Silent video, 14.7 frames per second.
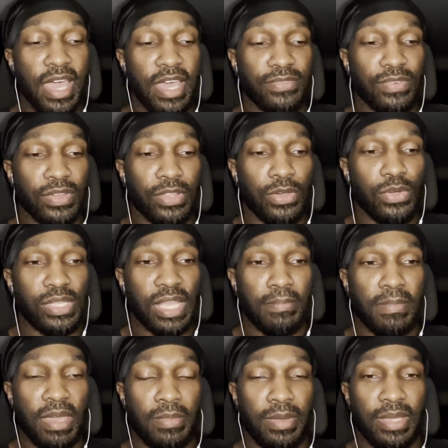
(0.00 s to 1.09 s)
And for those that
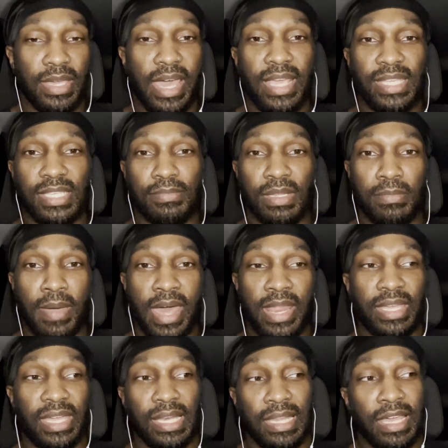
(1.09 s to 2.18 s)
may be
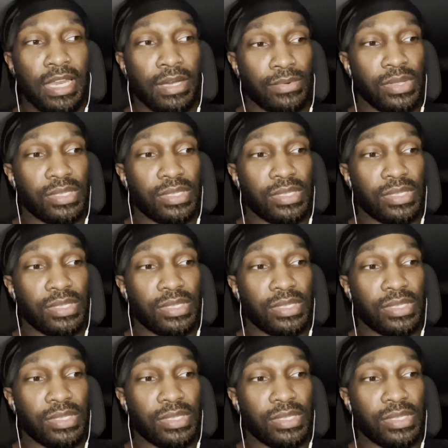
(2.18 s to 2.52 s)
asymptomatic and later